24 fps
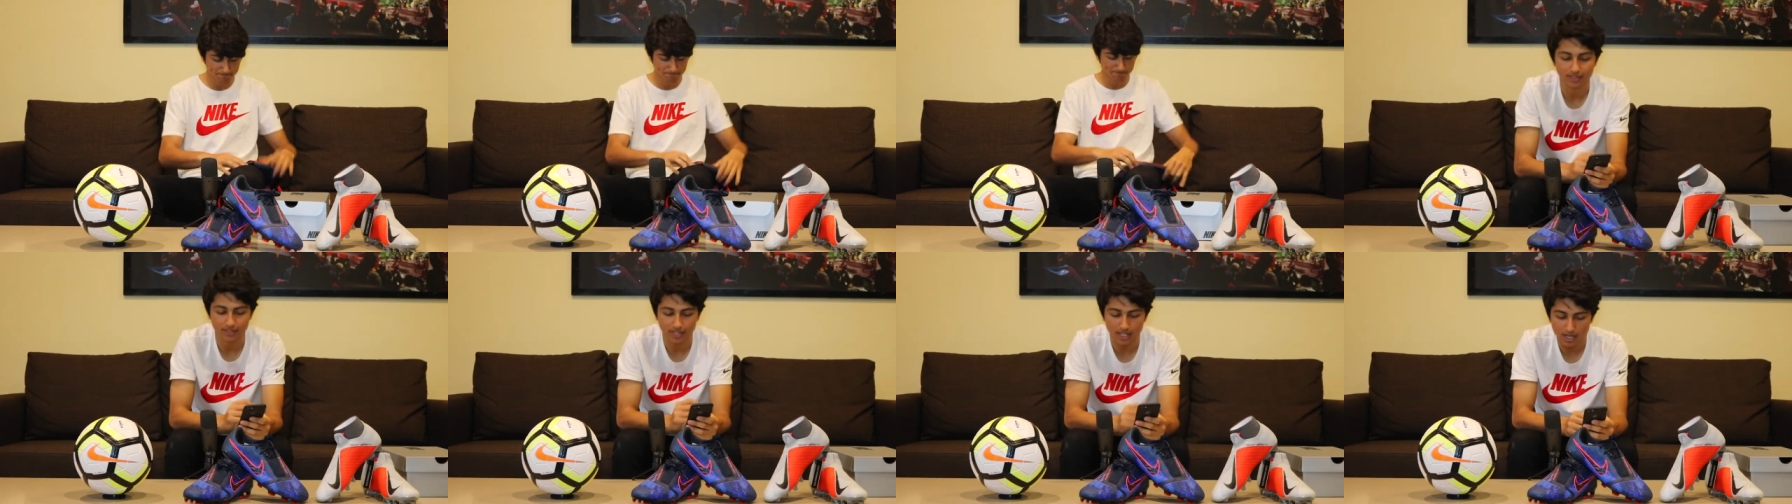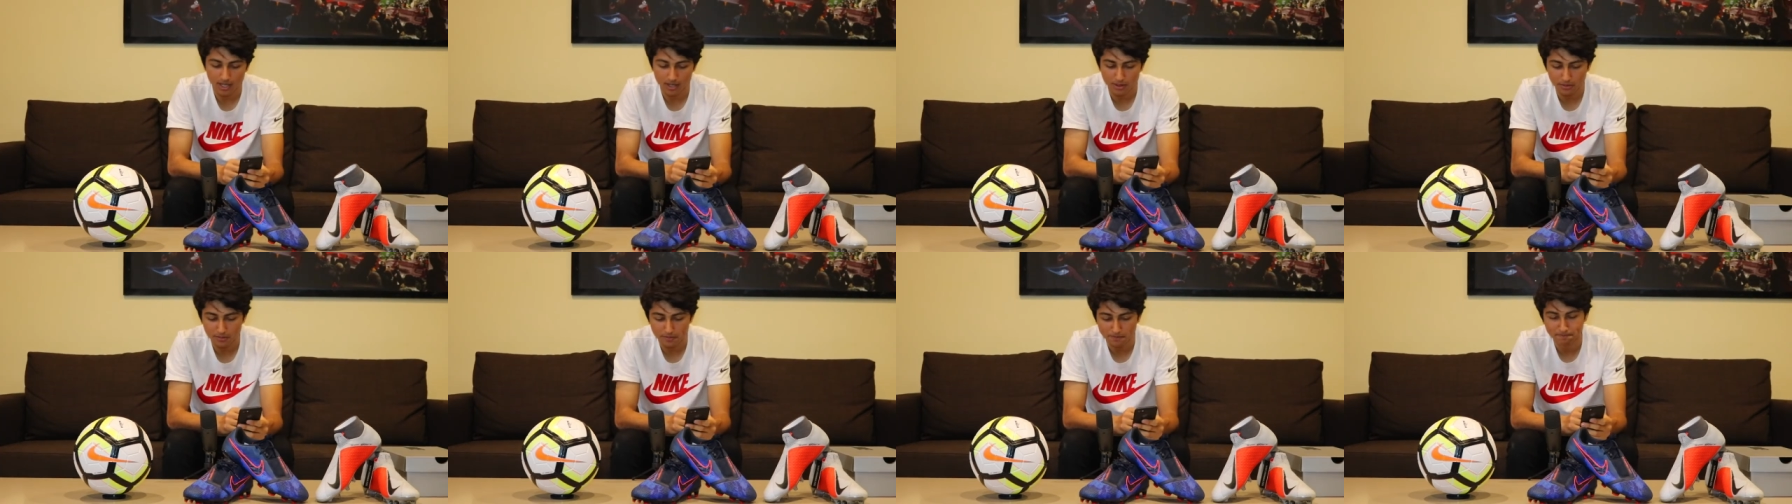
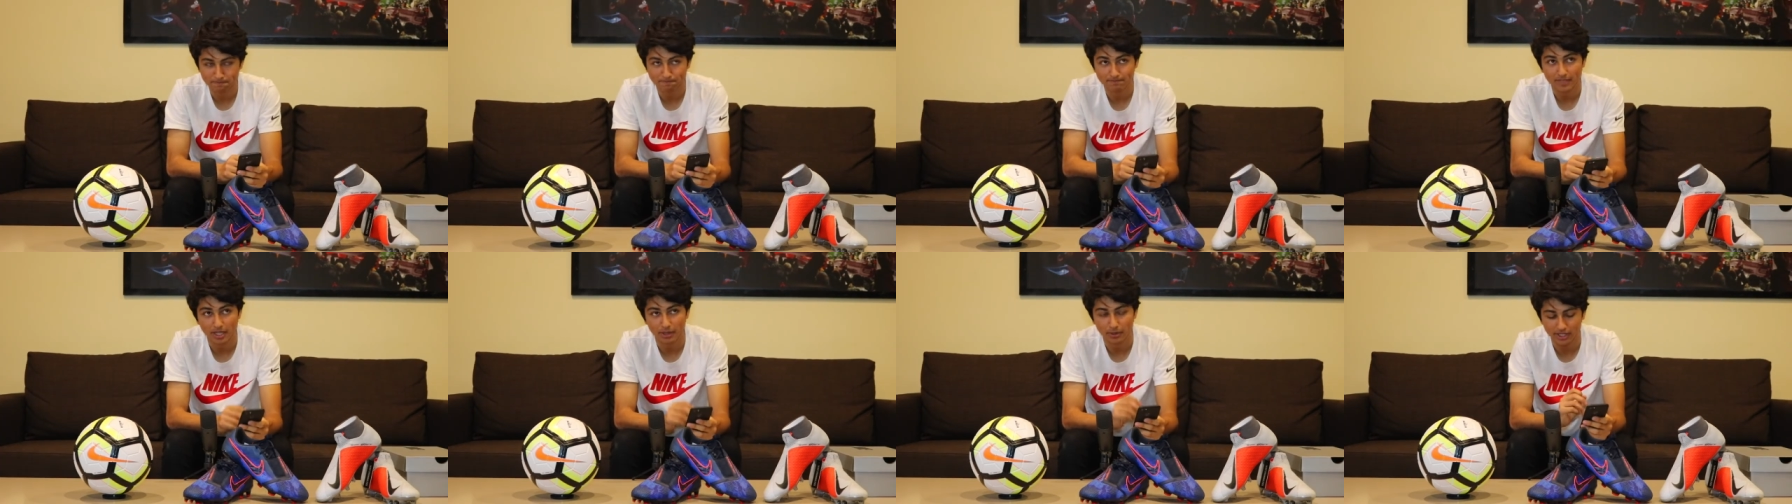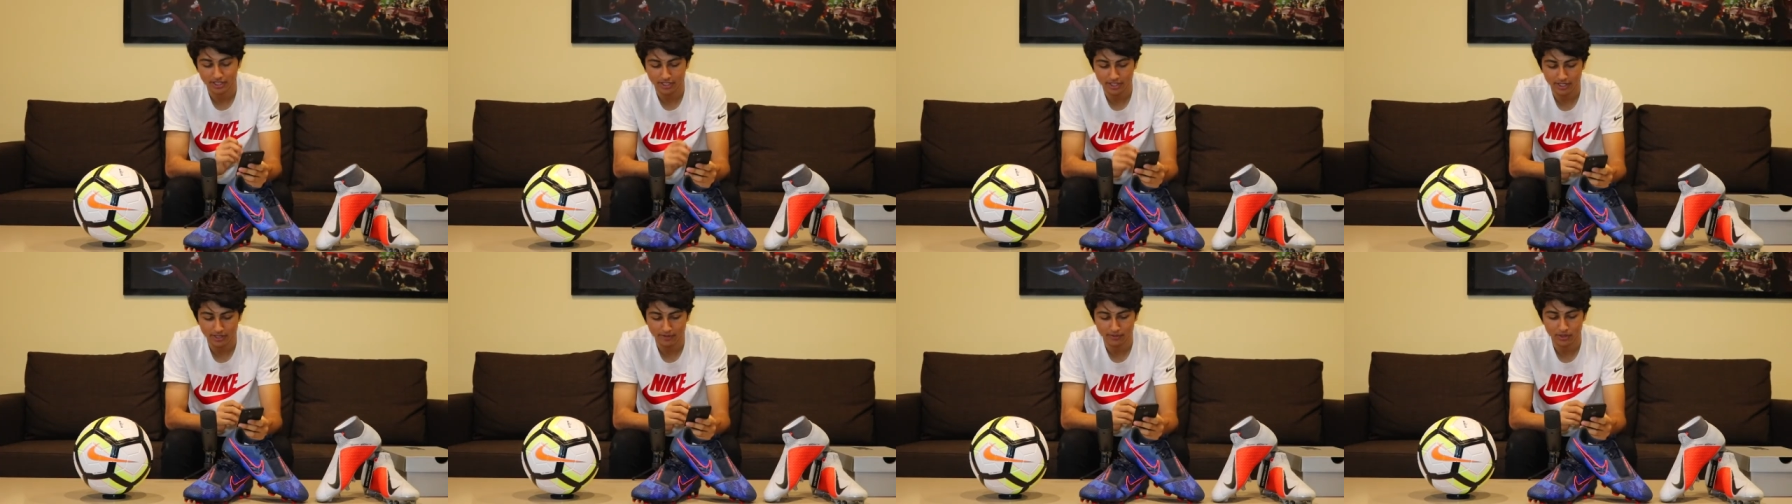Now, I'm going
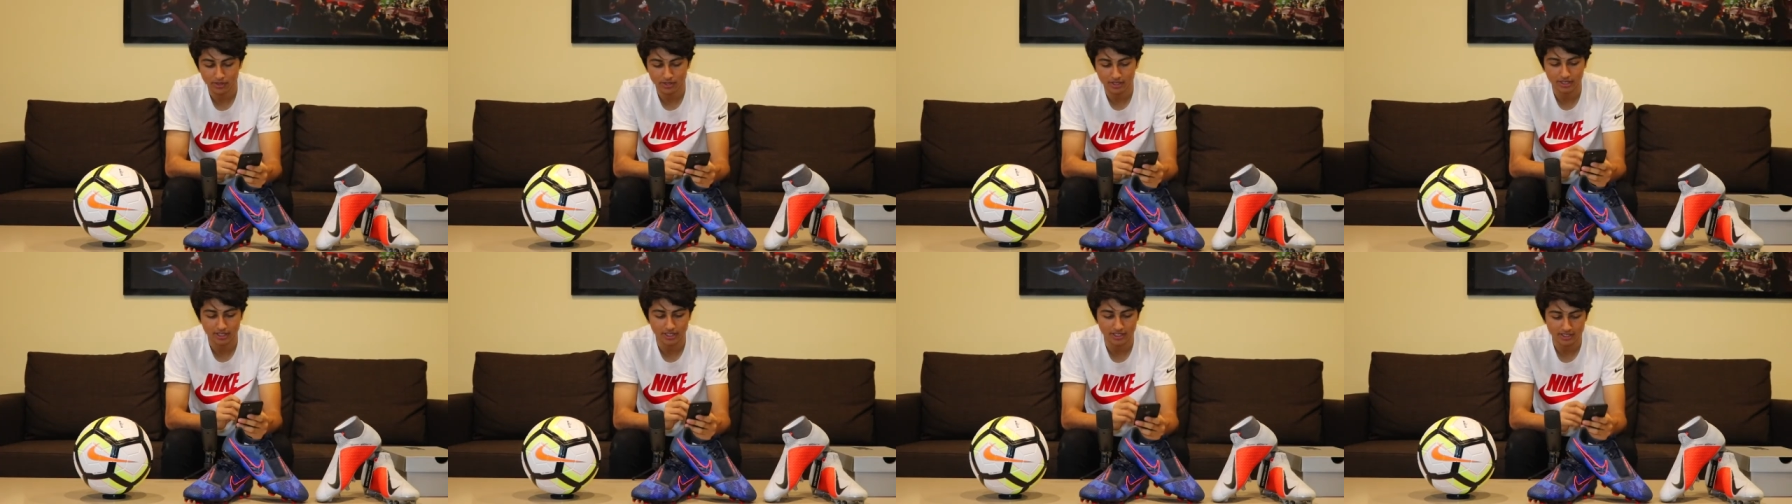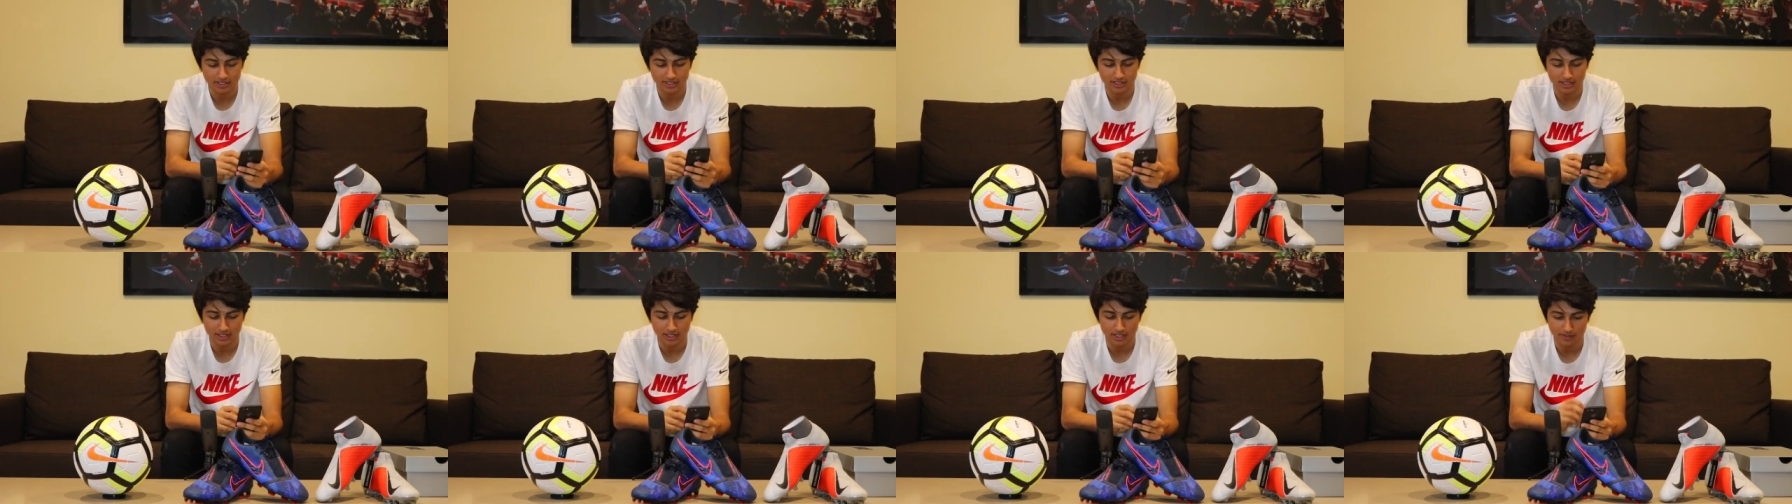to give you the list